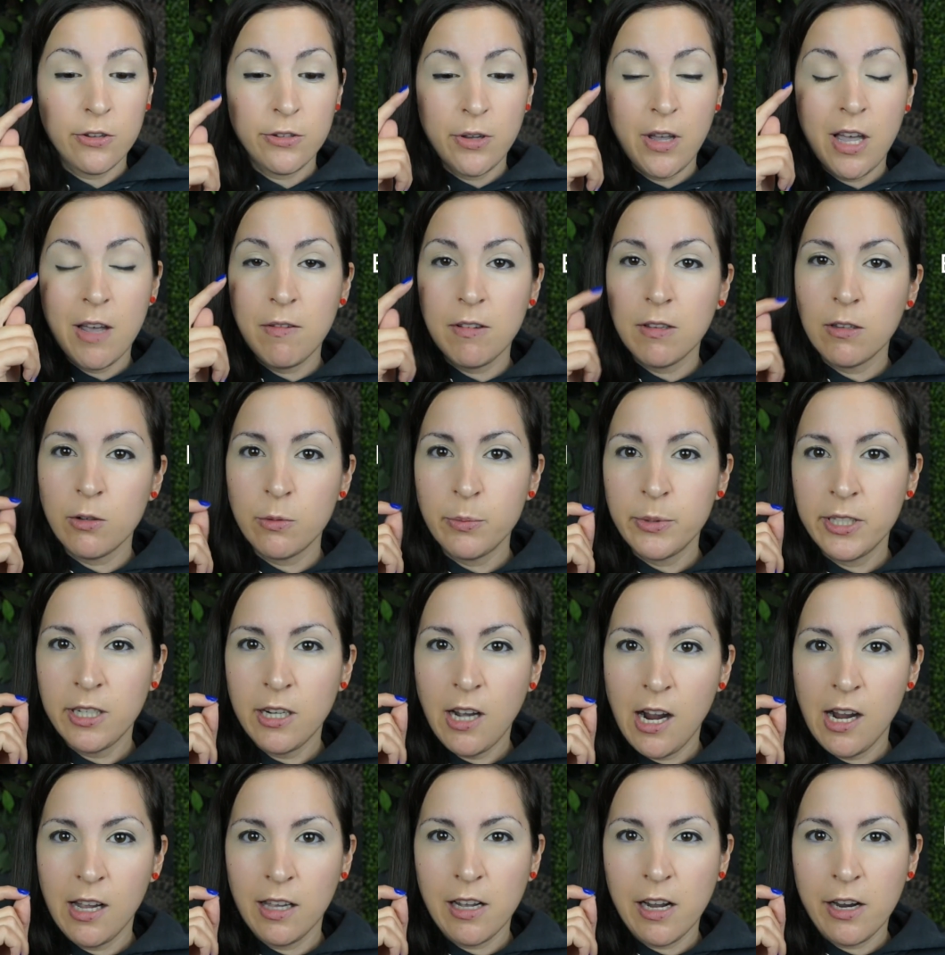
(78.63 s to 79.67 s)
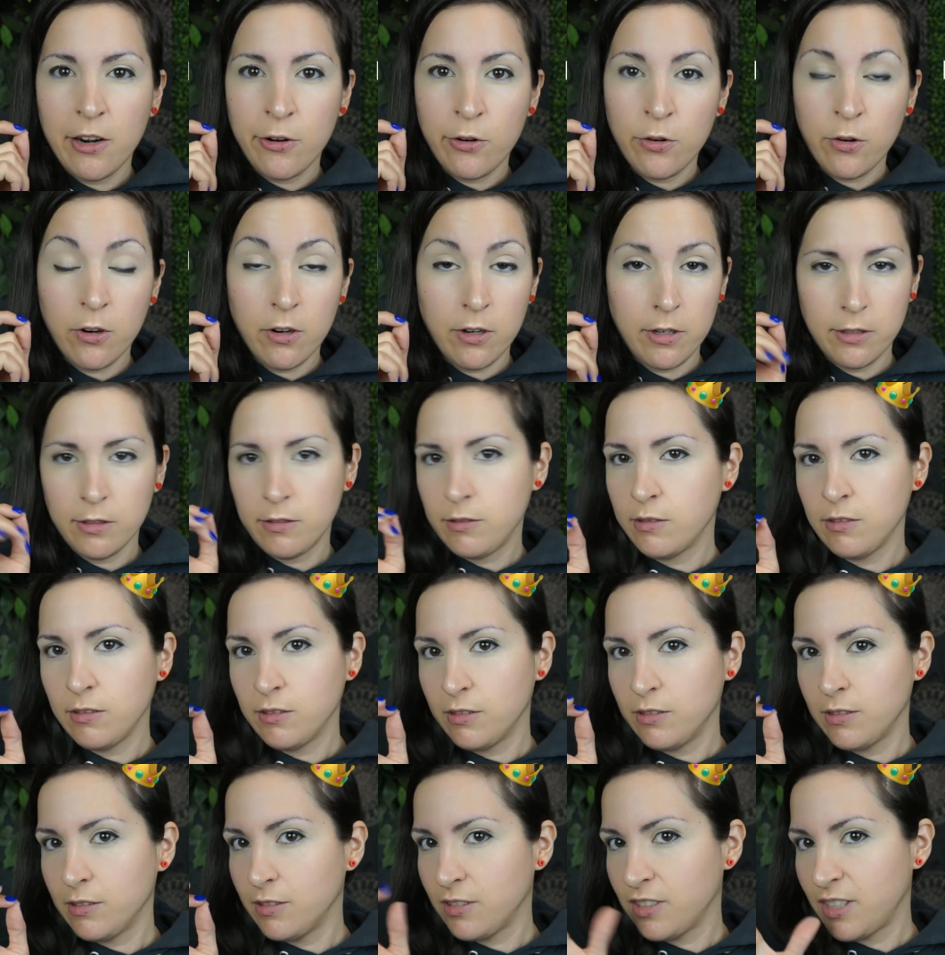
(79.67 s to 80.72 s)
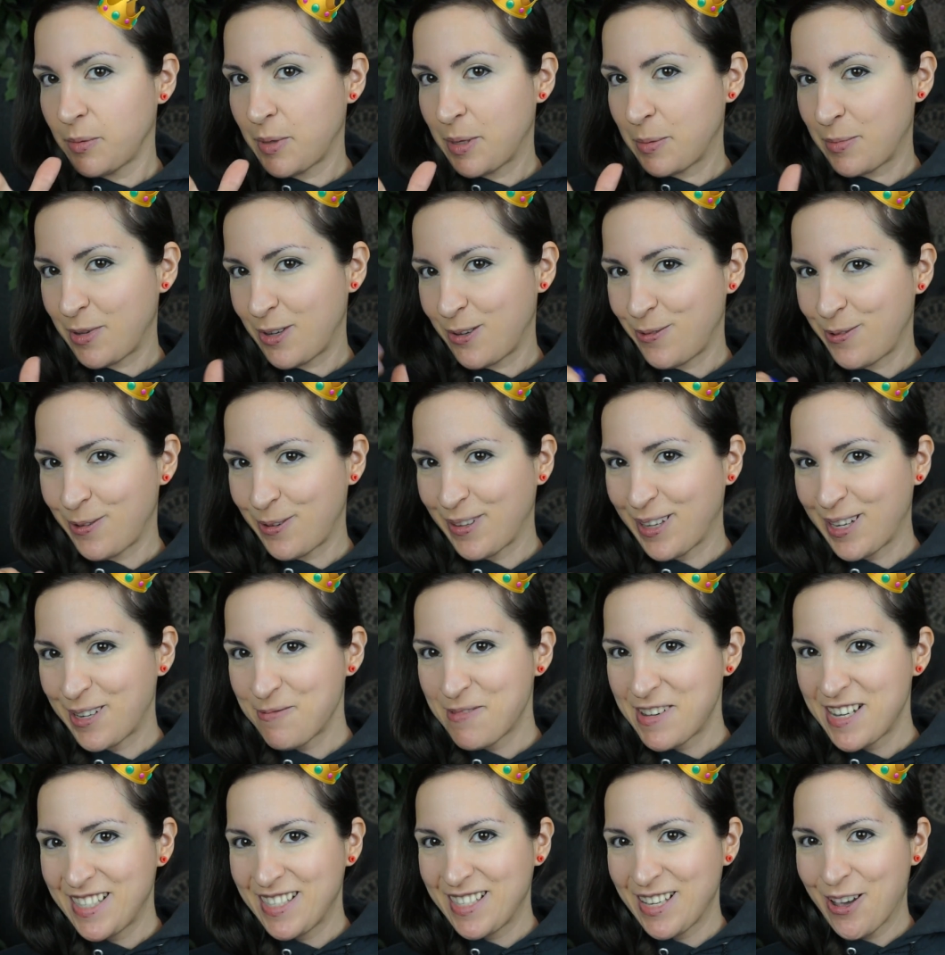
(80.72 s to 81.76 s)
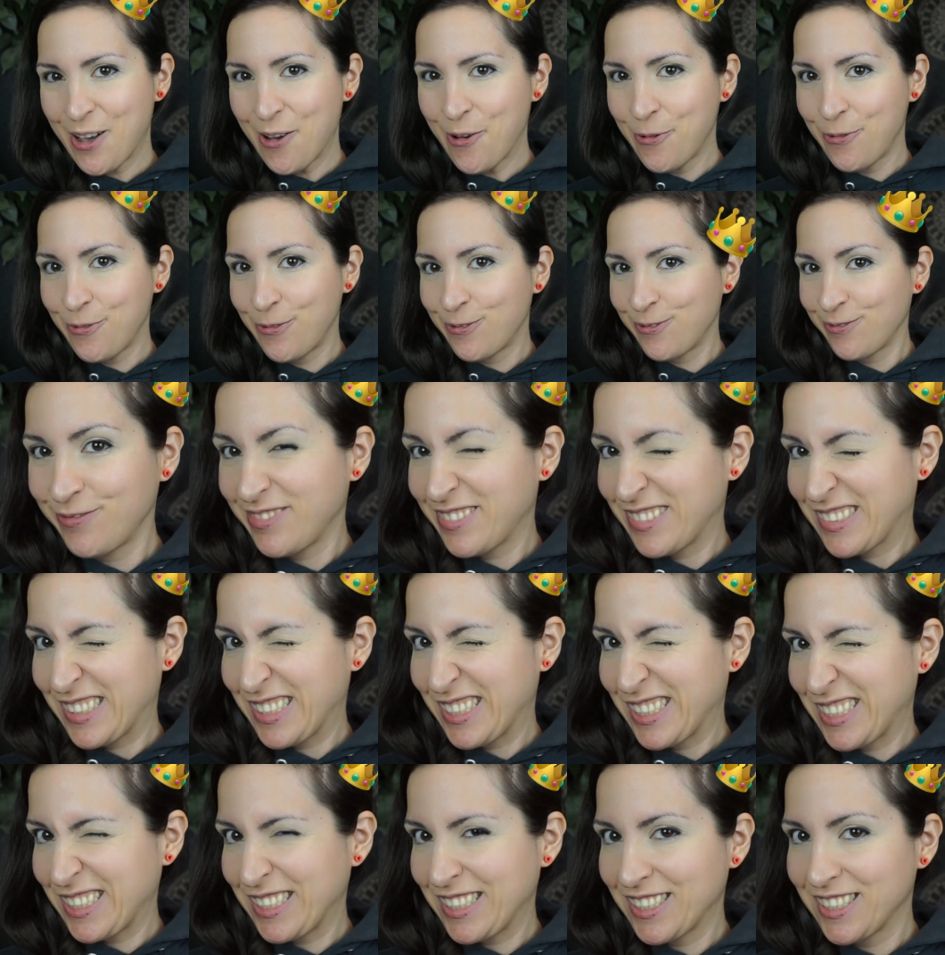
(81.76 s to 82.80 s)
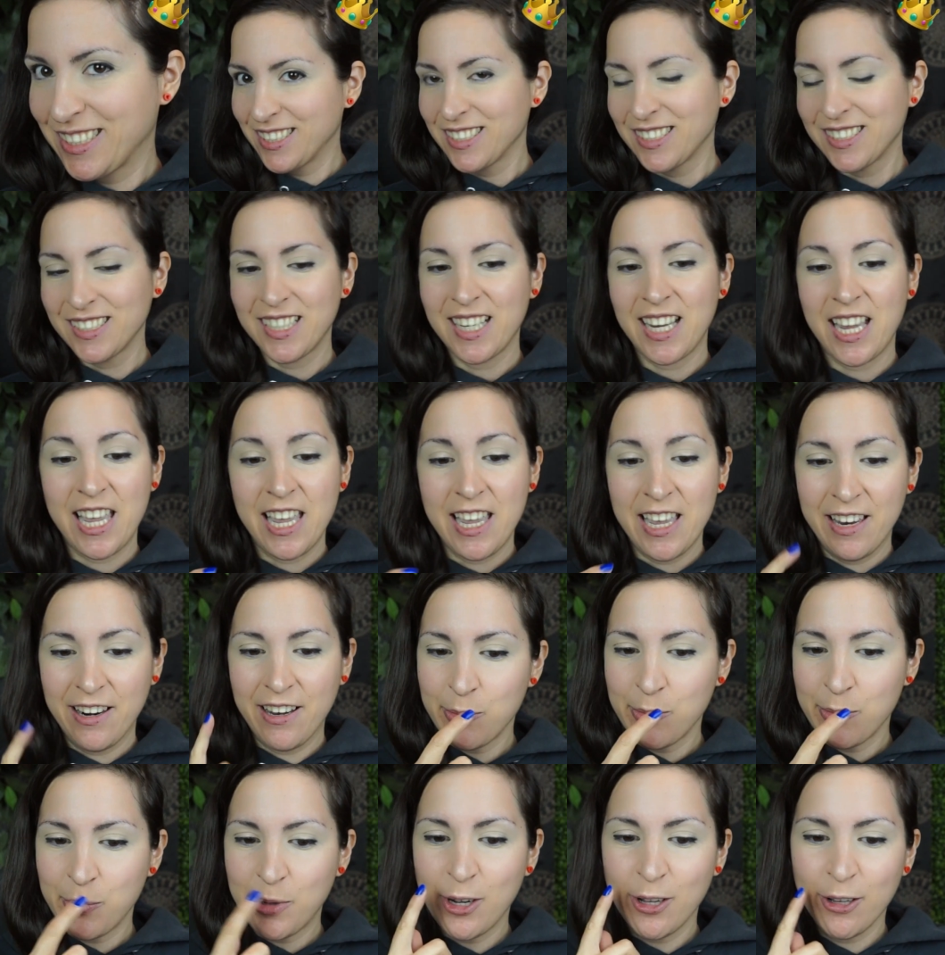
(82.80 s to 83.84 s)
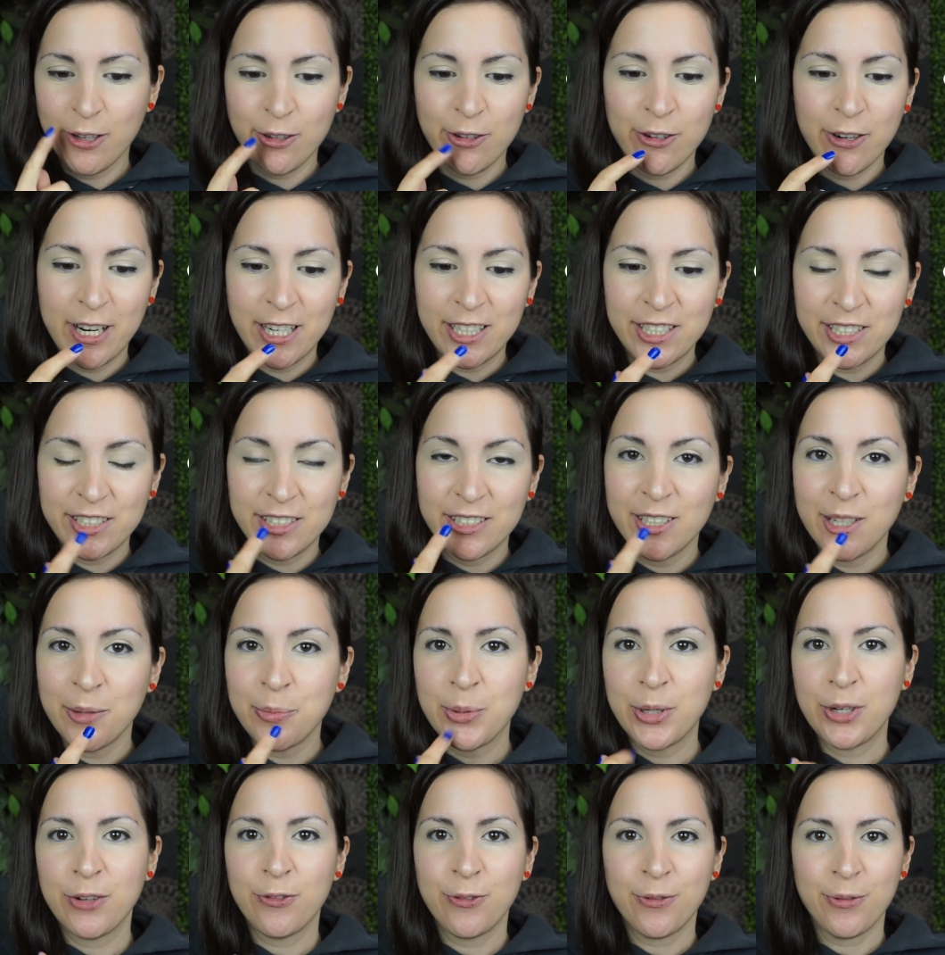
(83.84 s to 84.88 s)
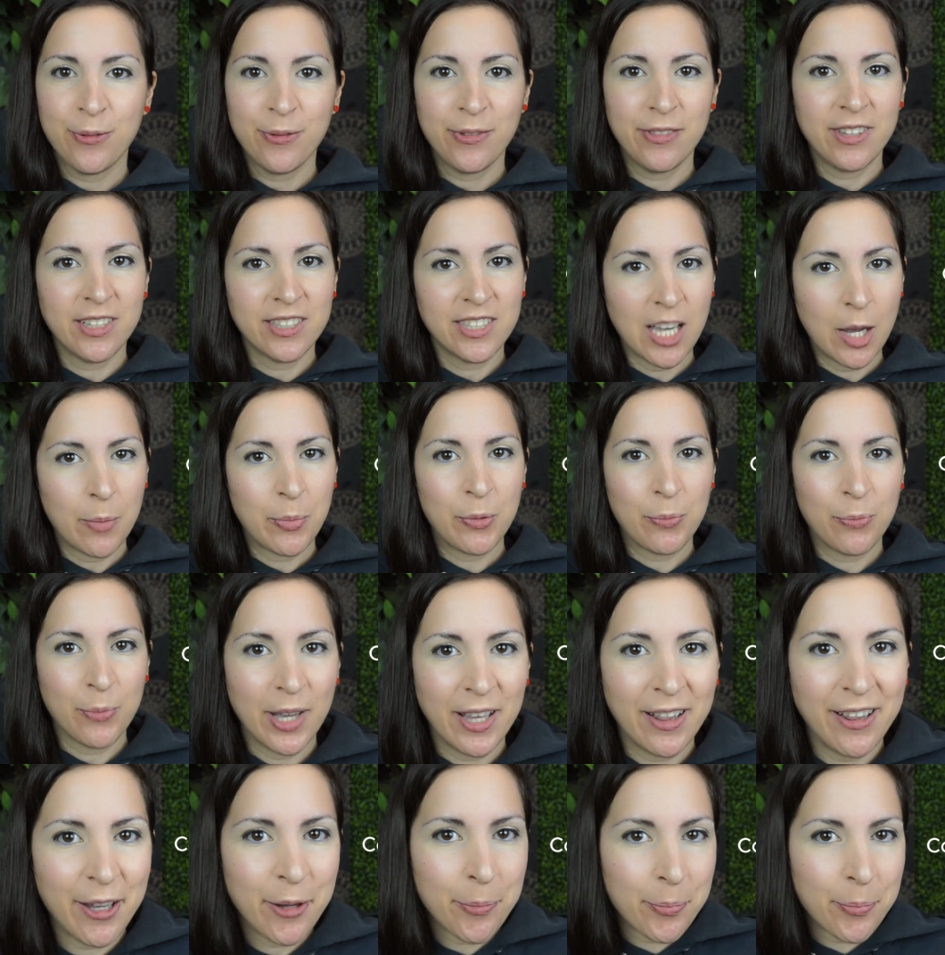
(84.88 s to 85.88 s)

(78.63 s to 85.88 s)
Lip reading: have a little bit of eyeliner on to make me feel like myself, and some color correction above the top of my lip.